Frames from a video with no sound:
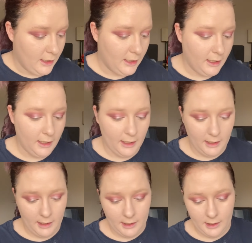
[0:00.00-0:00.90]

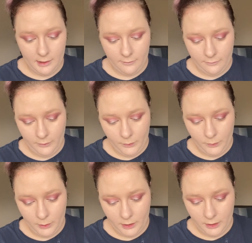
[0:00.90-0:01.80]
And
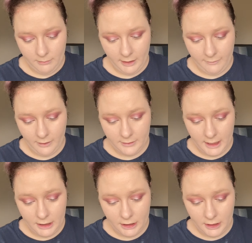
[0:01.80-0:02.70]
for my
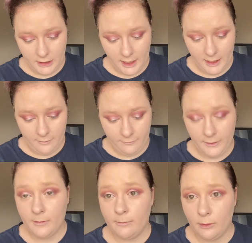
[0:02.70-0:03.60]
foundation, I have Fair
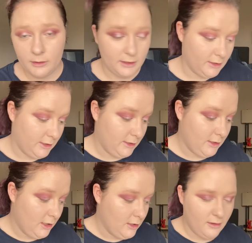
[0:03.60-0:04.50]
Porcelain.
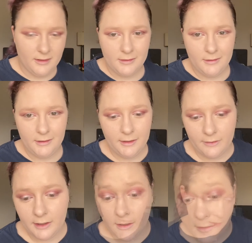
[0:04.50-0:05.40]
So all different
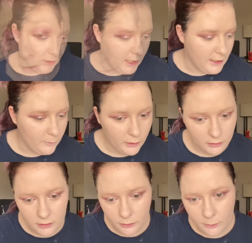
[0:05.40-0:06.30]
colors. I will
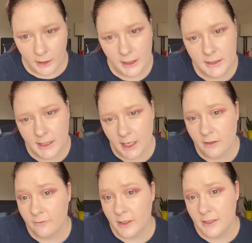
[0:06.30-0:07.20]
do my entire
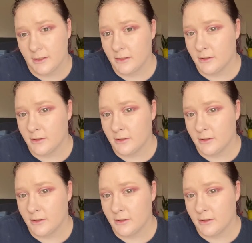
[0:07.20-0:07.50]
face,